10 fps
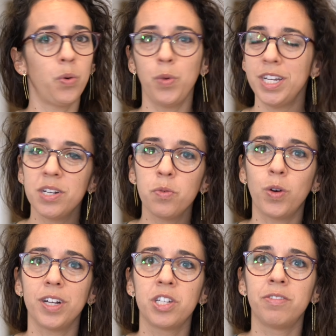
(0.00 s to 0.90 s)
We didn't
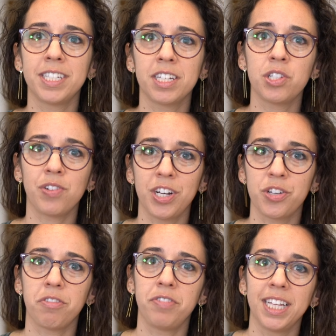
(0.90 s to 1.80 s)
want to risk a
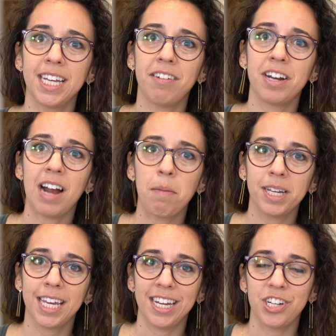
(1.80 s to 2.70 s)
stranger filling out our
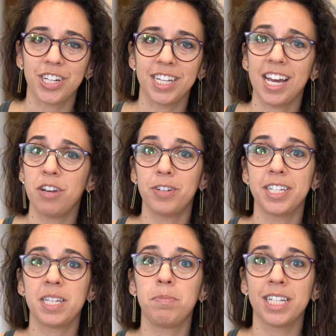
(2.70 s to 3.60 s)
application and
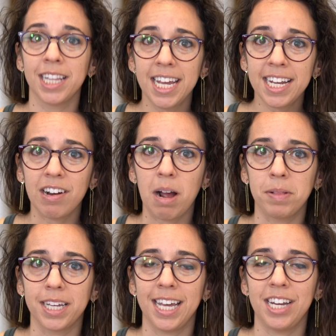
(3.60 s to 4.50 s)
risk them delaying our
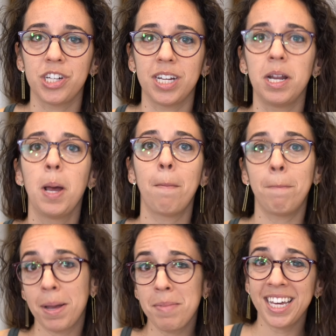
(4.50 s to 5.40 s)
application
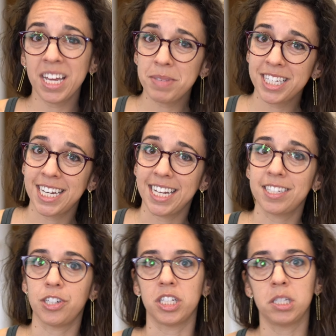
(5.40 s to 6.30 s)
by making mistakes
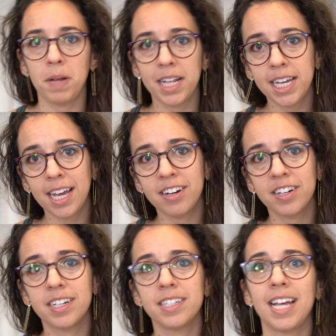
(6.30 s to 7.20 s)
such as spelling
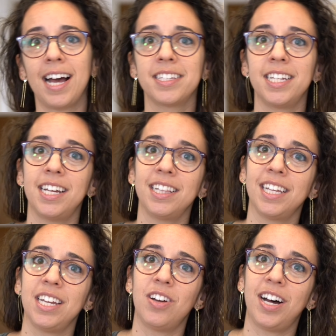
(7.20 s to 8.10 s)
errors,
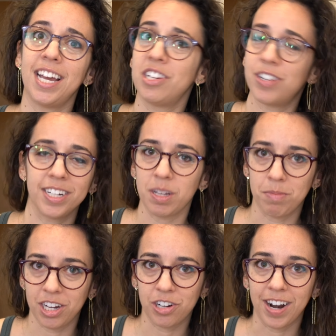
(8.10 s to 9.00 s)
accidentally not entering
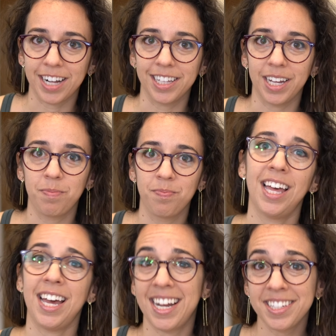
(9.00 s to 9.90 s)
something correctly.
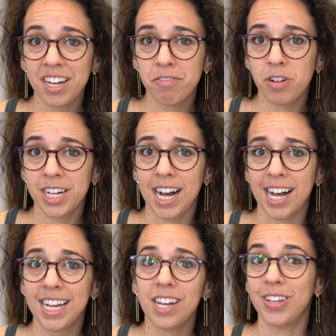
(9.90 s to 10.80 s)
And as an
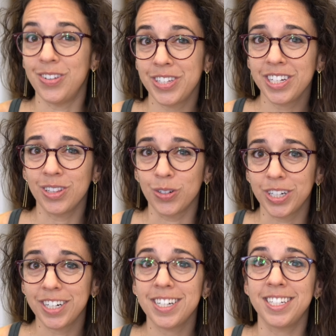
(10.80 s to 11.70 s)
FYI, using a
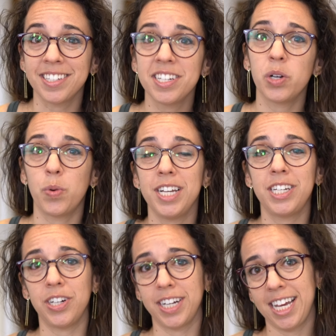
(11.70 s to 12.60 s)
lawyer doesn't equate
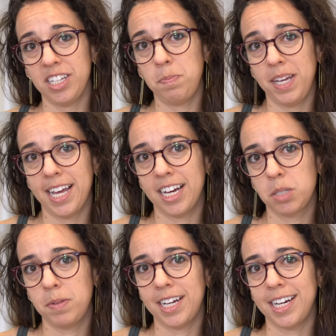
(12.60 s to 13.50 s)
to your case being
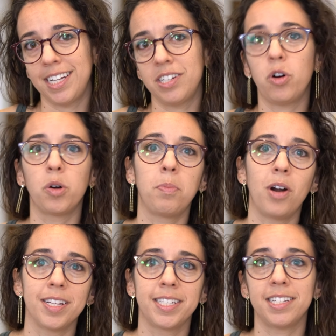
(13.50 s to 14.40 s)
expedited or
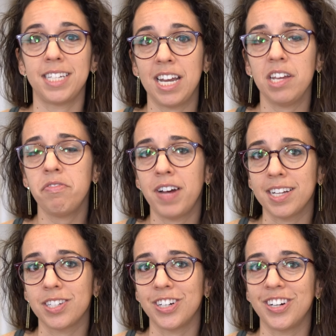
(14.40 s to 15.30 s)
processed any
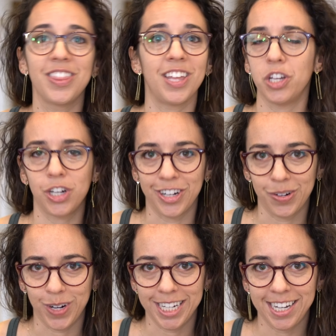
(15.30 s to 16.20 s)
faster than the
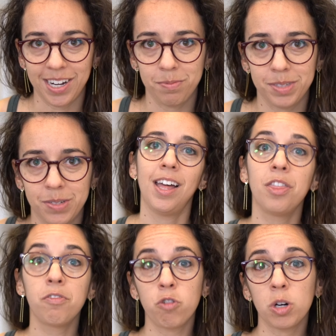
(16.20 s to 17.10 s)
current wait times.
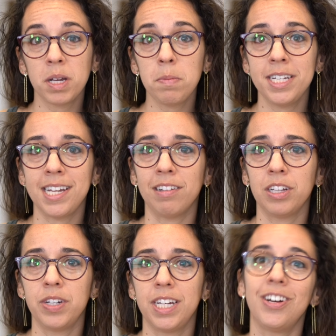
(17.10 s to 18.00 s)
The form can be
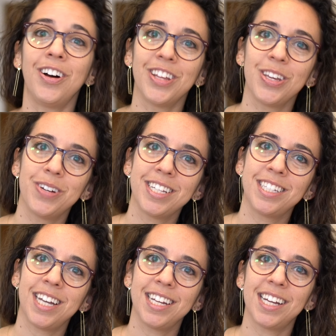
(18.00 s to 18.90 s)
downloaded on the
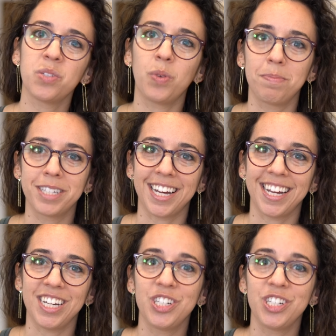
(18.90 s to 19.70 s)
USCIS website.